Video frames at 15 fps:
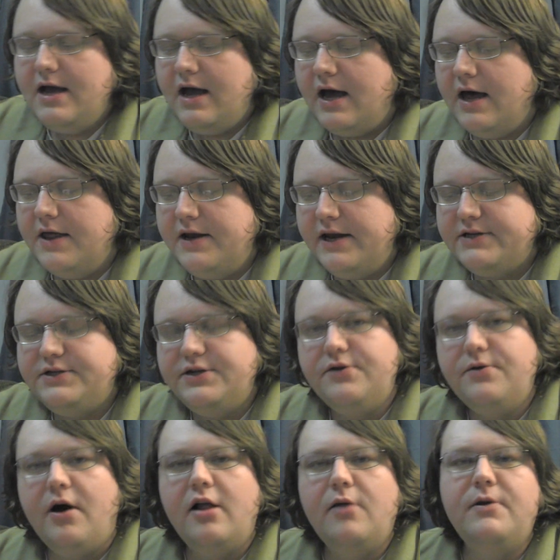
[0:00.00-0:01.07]
Uh, the next
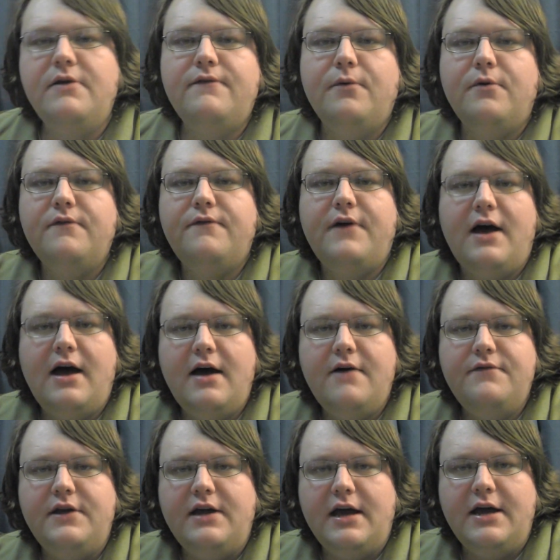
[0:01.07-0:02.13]
two, Halloween 4 and
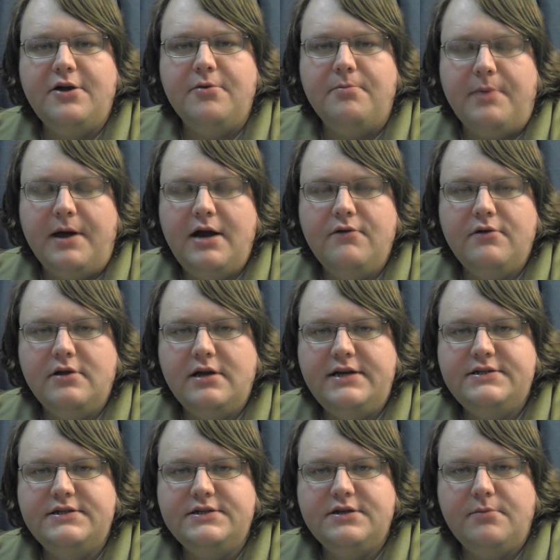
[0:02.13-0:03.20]
5, the Anchor Bay
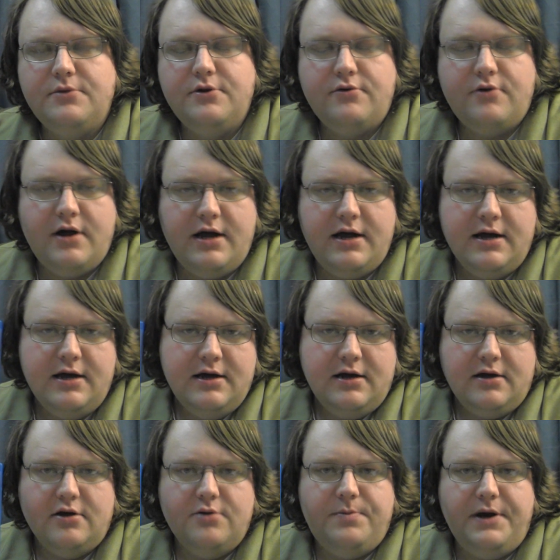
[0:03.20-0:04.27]
releases on Blu ray.
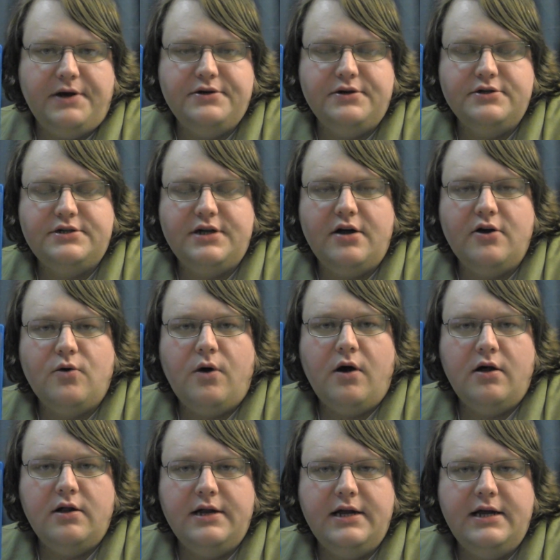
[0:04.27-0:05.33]
Good picture and sound
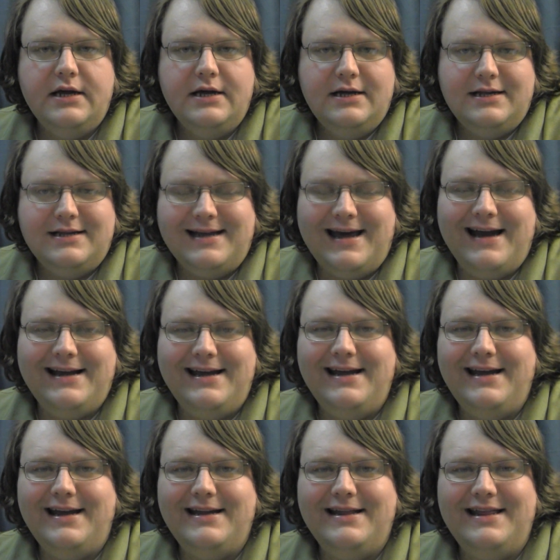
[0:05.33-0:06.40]
quality,
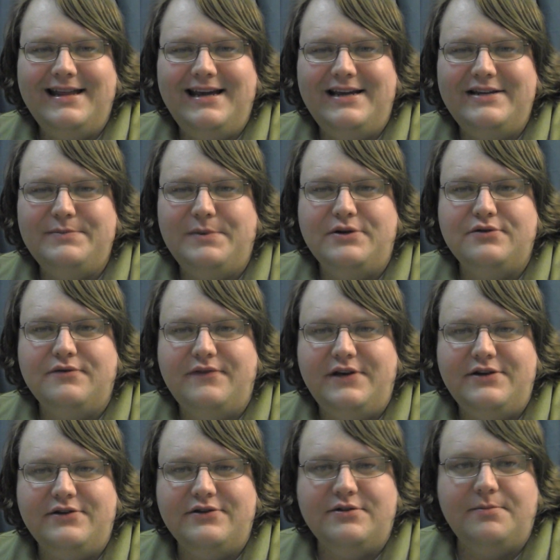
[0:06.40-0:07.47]
lacking in the special
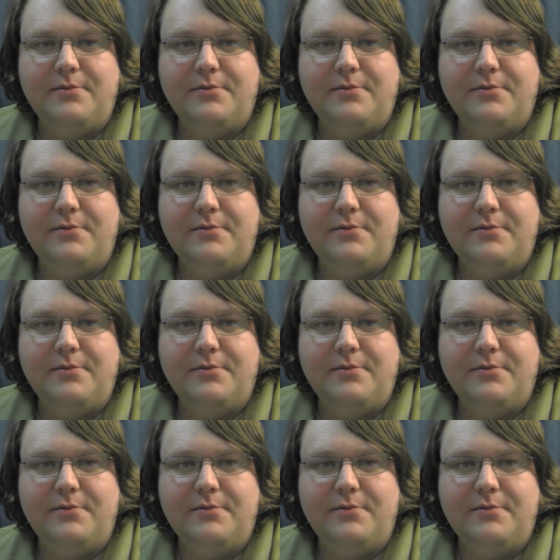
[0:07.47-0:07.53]
features